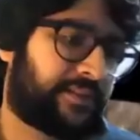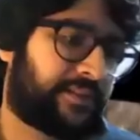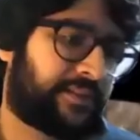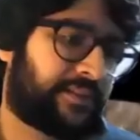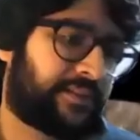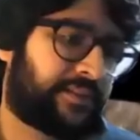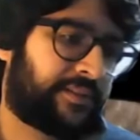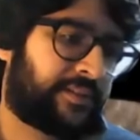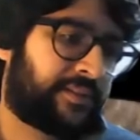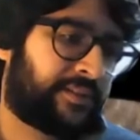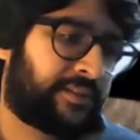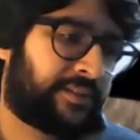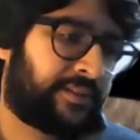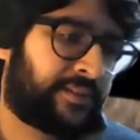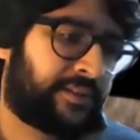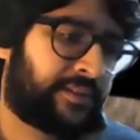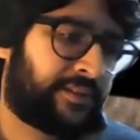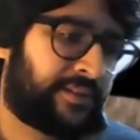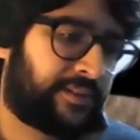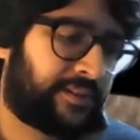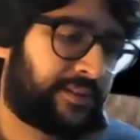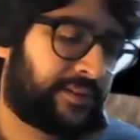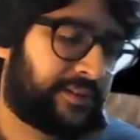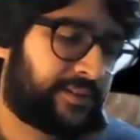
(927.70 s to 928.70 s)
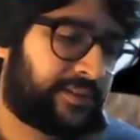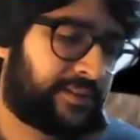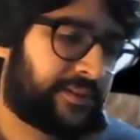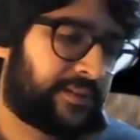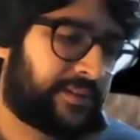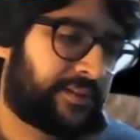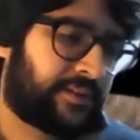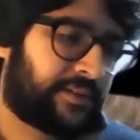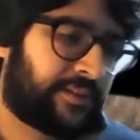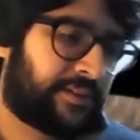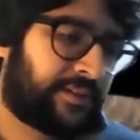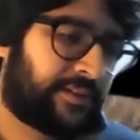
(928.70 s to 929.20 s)

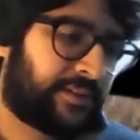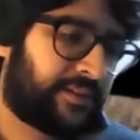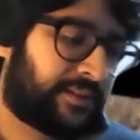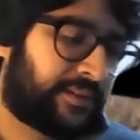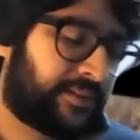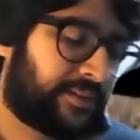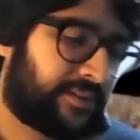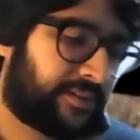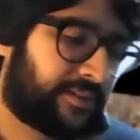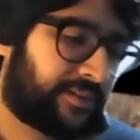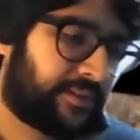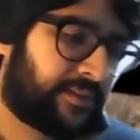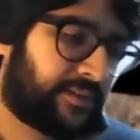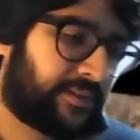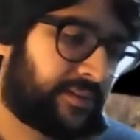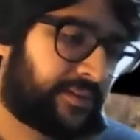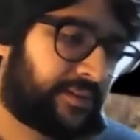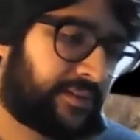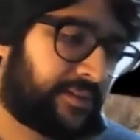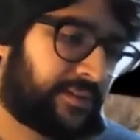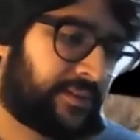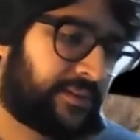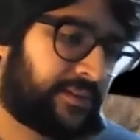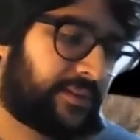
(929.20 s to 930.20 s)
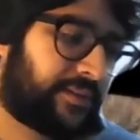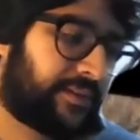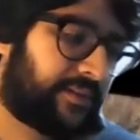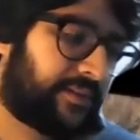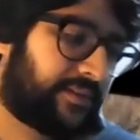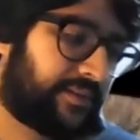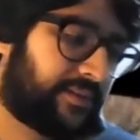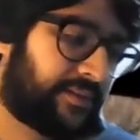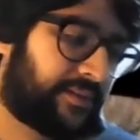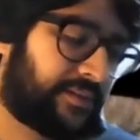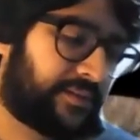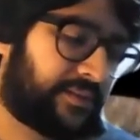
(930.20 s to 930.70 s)

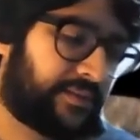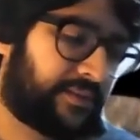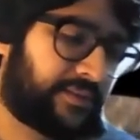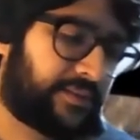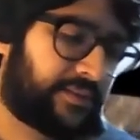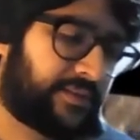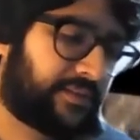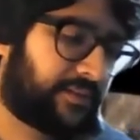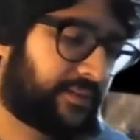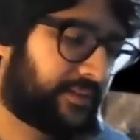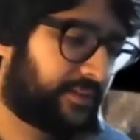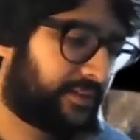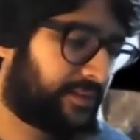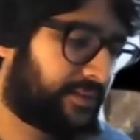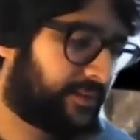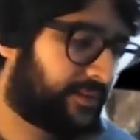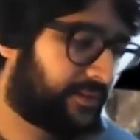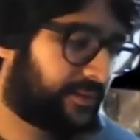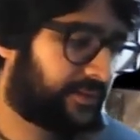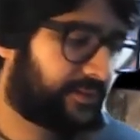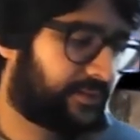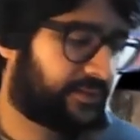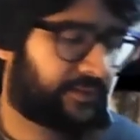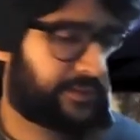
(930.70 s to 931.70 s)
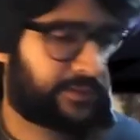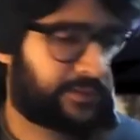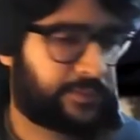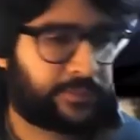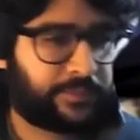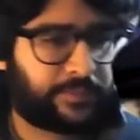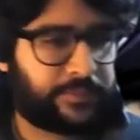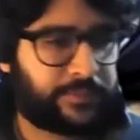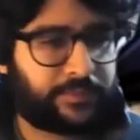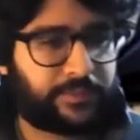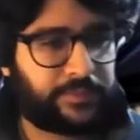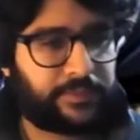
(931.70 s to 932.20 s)

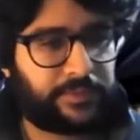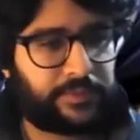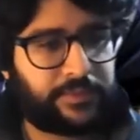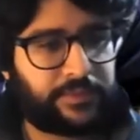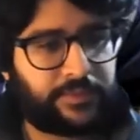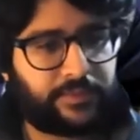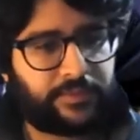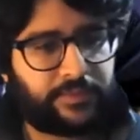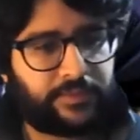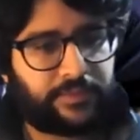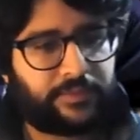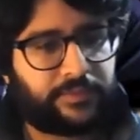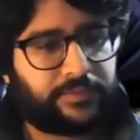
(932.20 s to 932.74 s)
[no speech]